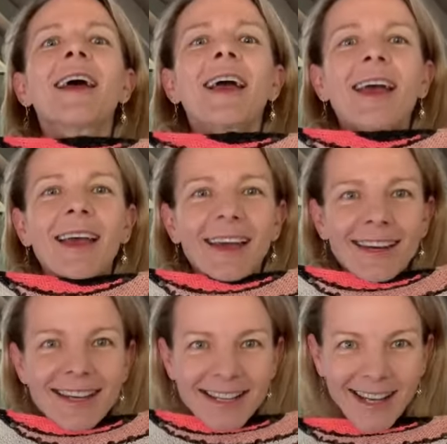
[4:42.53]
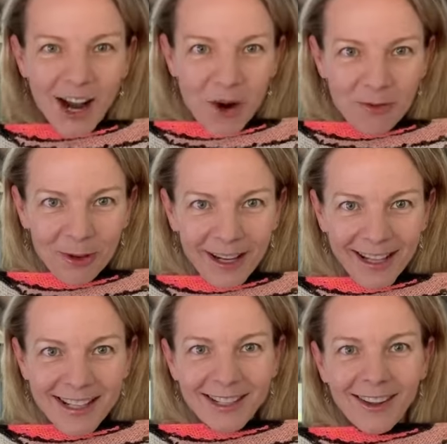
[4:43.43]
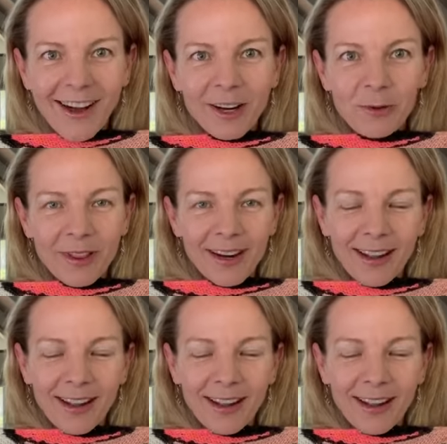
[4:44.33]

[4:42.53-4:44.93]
And yeah, I'm really delighted with it.